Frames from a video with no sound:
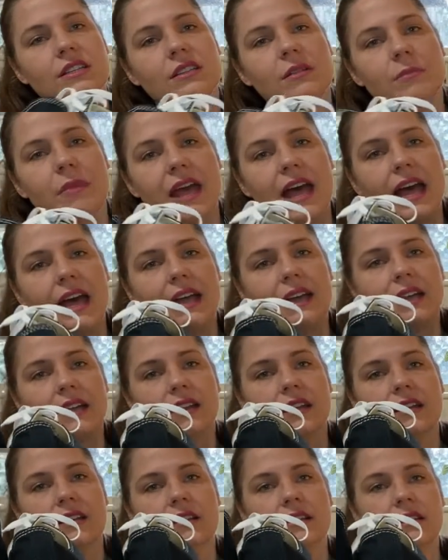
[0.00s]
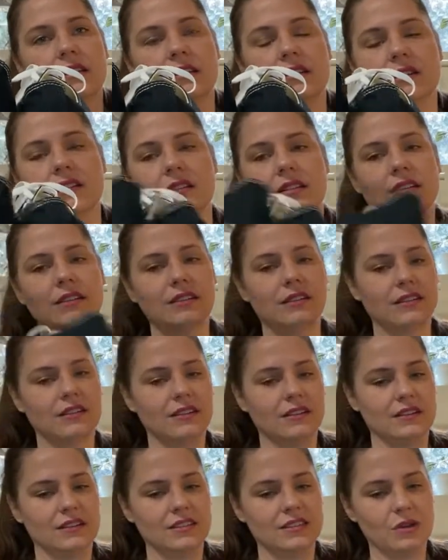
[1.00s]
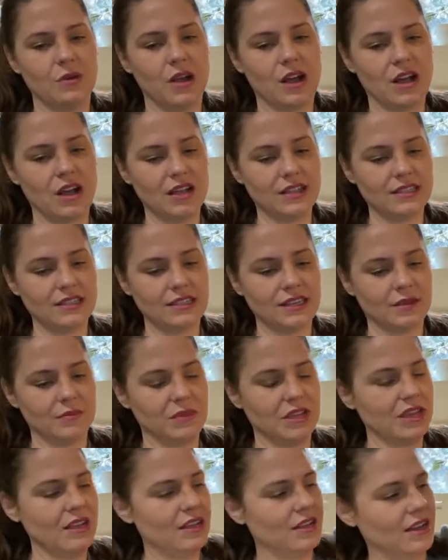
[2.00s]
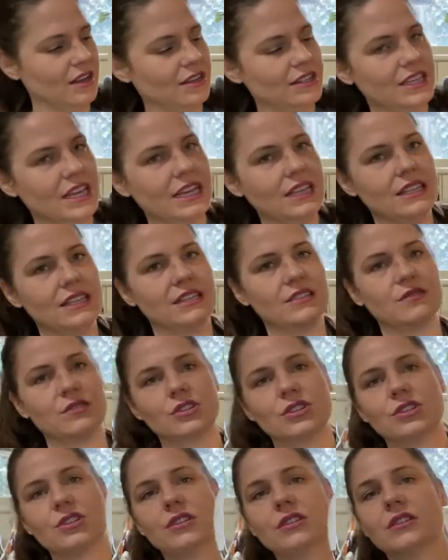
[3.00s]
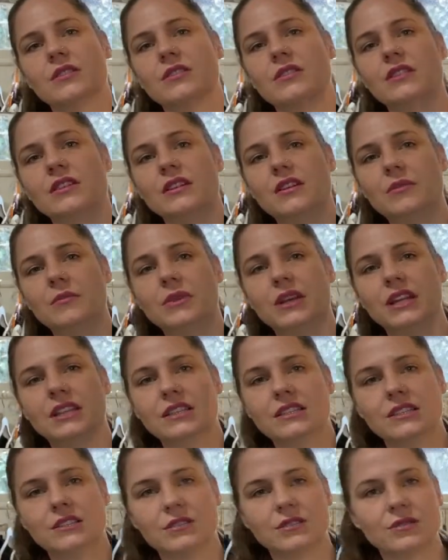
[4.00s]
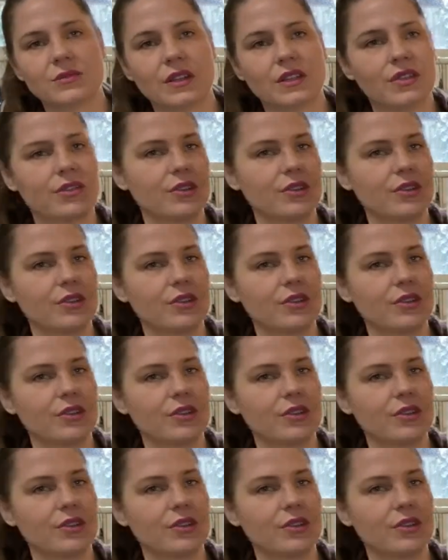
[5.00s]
the back. So awesome, yeah, I'll take these for sure. Probably list those around